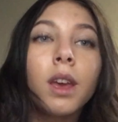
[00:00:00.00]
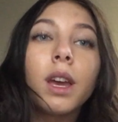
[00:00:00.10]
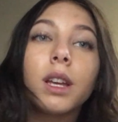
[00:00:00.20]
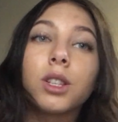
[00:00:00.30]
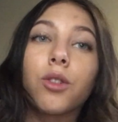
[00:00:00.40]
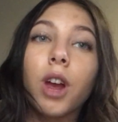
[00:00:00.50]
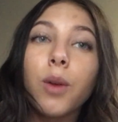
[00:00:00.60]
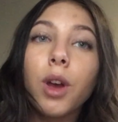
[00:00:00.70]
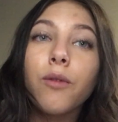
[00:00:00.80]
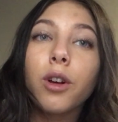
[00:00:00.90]
It's a great
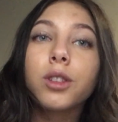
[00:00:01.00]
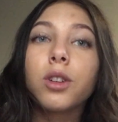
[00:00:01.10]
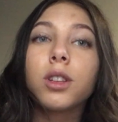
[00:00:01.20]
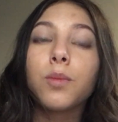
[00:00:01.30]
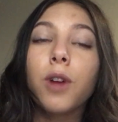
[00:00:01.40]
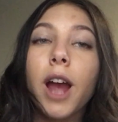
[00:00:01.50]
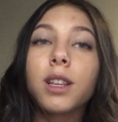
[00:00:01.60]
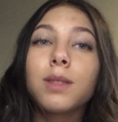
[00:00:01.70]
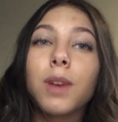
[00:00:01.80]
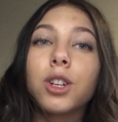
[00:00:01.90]
way for a student to
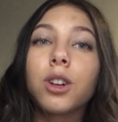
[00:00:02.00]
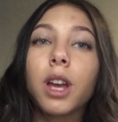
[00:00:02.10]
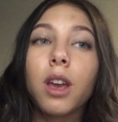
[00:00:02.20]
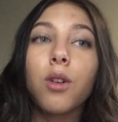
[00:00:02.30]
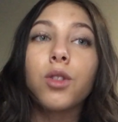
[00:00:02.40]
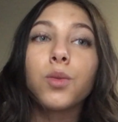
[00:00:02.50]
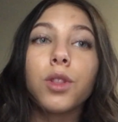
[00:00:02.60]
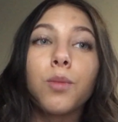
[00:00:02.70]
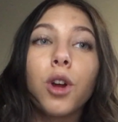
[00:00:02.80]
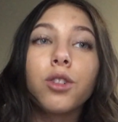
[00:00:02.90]
practice measuring angles with a
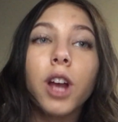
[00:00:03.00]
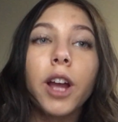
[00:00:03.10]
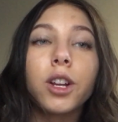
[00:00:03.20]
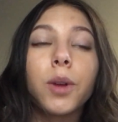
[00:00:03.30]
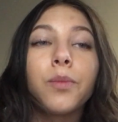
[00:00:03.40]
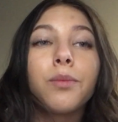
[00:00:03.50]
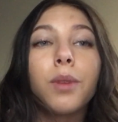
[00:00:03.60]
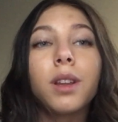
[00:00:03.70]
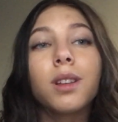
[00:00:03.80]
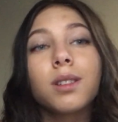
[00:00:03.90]
protractor, but
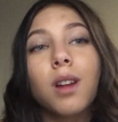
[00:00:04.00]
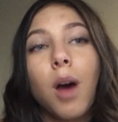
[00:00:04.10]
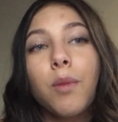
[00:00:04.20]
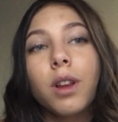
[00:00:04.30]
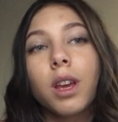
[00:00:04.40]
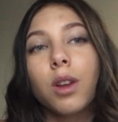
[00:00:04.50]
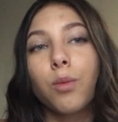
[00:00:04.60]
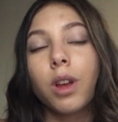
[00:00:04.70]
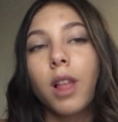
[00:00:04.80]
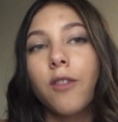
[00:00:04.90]
it does not put it in a
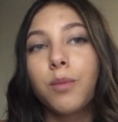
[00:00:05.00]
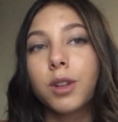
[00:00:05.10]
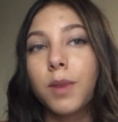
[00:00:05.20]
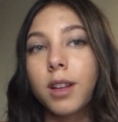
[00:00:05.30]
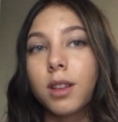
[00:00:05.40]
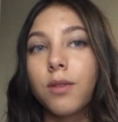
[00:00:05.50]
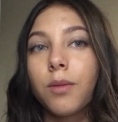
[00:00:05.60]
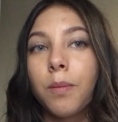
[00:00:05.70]
real-life perspective.